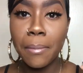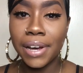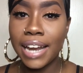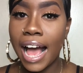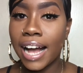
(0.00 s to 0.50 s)

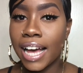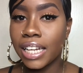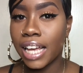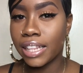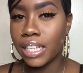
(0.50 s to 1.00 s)
But I
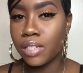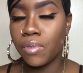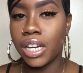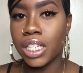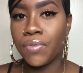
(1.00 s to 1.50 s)
kind of like this
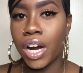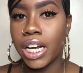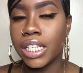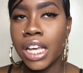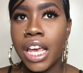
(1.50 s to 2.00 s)
one as
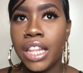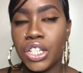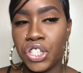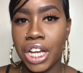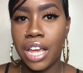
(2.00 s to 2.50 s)
far as
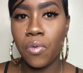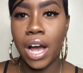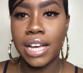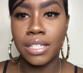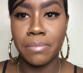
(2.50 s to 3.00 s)
the shade
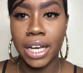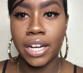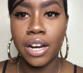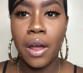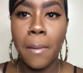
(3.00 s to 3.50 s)
wise
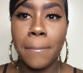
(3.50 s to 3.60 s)
better.